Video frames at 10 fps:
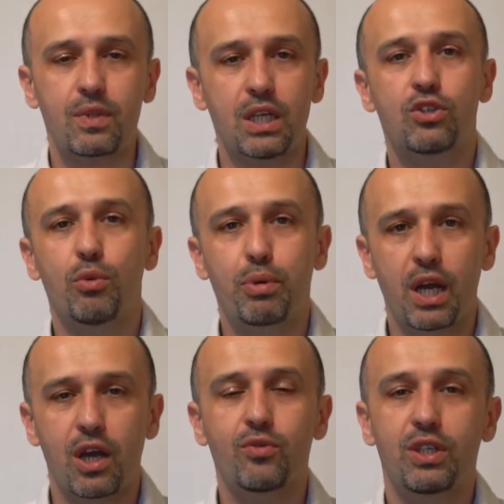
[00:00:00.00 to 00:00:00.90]
So
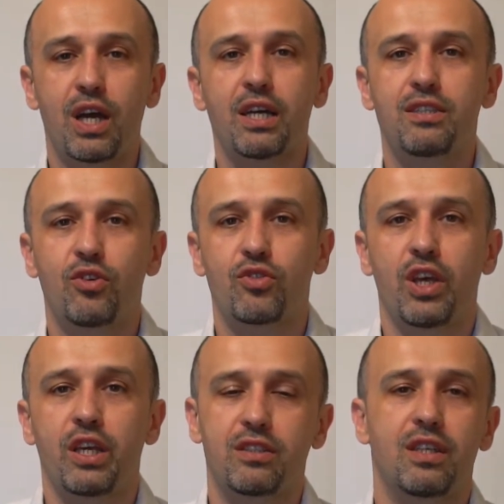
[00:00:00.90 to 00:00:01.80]
prioritize your
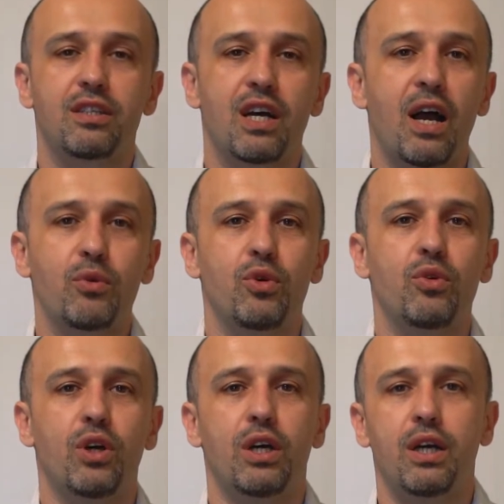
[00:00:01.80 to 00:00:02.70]
things, that's how
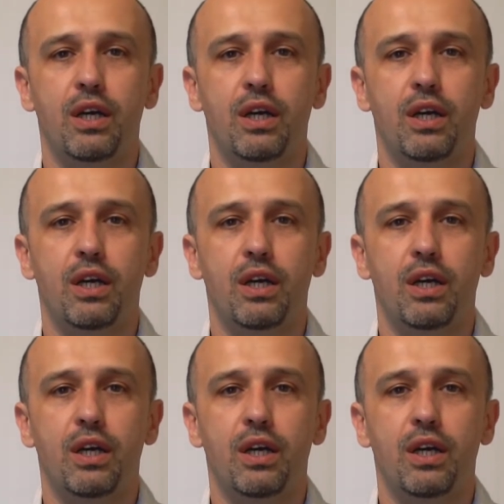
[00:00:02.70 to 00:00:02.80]
you